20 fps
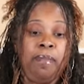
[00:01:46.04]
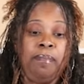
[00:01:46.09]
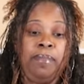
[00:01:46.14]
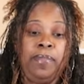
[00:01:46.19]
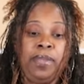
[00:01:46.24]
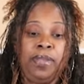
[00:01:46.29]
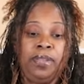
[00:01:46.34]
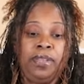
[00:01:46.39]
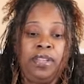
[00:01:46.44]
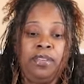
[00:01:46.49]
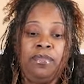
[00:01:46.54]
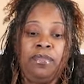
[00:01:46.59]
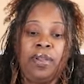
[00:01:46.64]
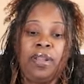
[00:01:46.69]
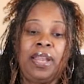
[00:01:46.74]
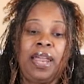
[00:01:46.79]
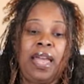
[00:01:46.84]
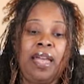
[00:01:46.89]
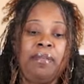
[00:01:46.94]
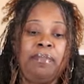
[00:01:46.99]
building
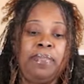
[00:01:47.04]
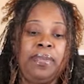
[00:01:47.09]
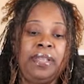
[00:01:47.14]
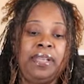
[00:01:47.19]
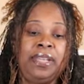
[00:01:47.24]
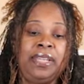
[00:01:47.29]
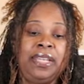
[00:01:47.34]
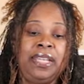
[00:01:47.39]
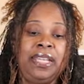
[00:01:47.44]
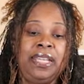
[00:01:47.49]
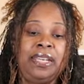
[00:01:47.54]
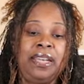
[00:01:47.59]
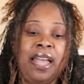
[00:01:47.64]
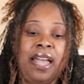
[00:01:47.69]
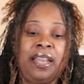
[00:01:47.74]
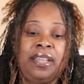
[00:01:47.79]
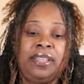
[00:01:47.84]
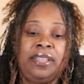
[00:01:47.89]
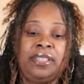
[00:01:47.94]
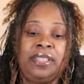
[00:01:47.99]
reliability
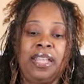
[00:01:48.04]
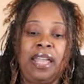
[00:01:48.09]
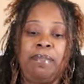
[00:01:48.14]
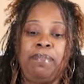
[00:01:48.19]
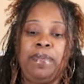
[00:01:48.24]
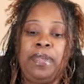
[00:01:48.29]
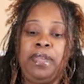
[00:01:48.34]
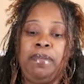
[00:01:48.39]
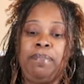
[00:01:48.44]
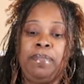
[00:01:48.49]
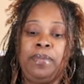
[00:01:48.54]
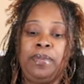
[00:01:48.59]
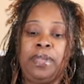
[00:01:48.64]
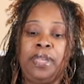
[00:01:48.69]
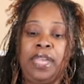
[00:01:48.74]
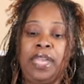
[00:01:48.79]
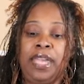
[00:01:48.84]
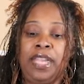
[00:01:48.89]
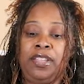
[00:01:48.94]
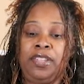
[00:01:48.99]
knowledge that people
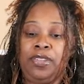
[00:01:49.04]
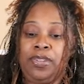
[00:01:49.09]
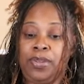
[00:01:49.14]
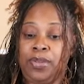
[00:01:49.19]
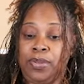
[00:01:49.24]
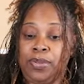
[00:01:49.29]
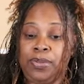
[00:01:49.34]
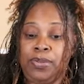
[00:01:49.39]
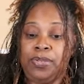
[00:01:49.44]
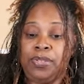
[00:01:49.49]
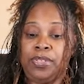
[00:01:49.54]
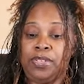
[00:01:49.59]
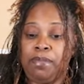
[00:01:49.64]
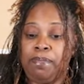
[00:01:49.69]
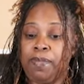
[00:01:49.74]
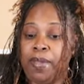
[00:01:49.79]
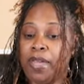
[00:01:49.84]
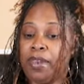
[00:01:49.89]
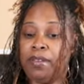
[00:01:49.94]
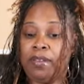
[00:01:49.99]
can use to
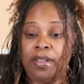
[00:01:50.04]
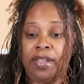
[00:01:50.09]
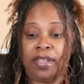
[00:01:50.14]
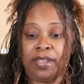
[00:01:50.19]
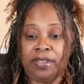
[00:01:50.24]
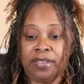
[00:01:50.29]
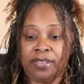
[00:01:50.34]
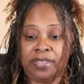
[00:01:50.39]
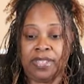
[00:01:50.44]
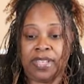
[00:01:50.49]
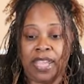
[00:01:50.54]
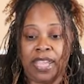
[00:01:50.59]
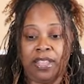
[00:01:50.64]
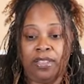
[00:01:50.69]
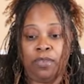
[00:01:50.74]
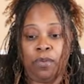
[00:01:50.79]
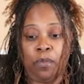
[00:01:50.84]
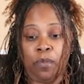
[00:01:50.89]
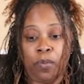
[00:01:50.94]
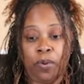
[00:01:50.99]
better
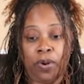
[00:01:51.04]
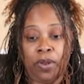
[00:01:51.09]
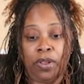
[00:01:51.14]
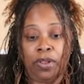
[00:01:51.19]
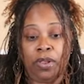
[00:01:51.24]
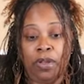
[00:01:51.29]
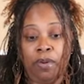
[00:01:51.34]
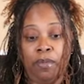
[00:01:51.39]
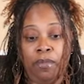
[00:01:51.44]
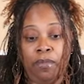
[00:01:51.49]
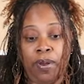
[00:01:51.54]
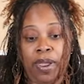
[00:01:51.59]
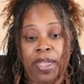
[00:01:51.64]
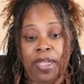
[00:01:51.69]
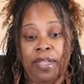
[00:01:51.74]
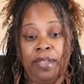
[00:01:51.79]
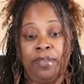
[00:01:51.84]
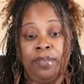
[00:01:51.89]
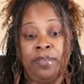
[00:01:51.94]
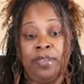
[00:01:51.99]
understand the world
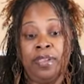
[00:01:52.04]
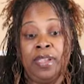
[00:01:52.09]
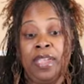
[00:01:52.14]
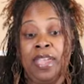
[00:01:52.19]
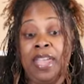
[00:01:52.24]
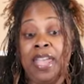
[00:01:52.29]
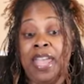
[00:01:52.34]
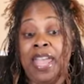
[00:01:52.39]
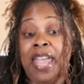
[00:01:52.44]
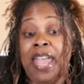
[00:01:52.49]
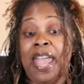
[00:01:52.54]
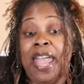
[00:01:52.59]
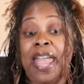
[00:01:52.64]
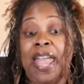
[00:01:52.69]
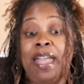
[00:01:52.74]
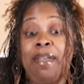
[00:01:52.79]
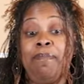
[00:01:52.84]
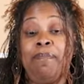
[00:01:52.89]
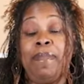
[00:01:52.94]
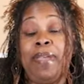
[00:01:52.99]
around
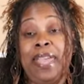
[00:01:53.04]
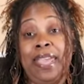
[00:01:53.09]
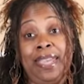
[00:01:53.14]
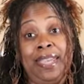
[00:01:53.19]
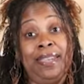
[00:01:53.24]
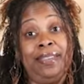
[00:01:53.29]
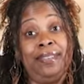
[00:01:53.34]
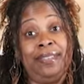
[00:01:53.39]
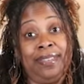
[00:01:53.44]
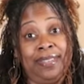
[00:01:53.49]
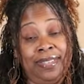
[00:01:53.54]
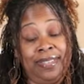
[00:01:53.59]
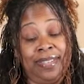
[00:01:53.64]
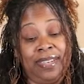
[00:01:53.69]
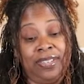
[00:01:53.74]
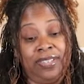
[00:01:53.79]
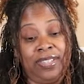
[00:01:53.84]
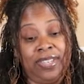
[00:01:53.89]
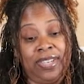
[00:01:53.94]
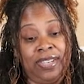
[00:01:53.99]
and making
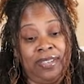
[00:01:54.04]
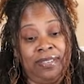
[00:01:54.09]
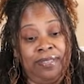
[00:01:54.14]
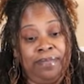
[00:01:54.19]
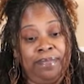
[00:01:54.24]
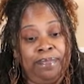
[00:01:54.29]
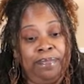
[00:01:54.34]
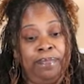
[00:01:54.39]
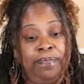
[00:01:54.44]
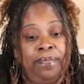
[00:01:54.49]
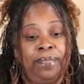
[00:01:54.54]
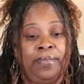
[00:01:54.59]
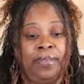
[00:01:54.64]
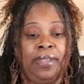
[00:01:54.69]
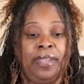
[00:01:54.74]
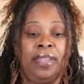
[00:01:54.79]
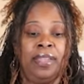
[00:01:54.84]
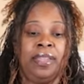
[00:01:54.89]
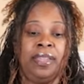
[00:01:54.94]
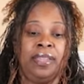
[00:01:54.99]
decisions.
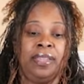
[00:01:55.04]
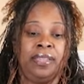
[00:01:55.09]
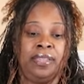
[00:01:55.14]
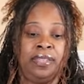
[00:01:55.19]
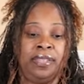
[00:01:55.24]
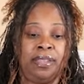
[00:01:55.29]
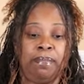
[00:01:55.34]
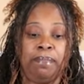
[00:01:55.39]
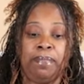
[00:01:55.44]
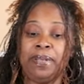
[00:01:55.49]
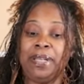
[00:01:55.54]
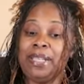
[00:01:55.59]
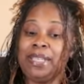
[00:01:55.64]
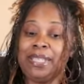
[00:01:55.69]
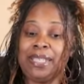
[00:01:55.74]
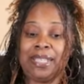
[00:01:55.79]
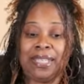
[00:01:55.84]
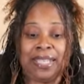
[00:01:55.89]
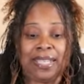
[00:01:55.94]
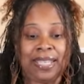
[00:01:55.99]

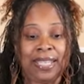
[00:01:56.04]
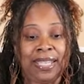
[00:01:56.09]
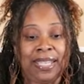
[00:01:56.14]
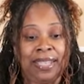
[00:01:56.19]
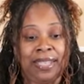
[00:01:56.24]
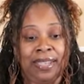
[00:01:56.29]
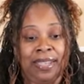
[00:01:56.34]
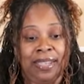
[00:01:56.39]
Simplicity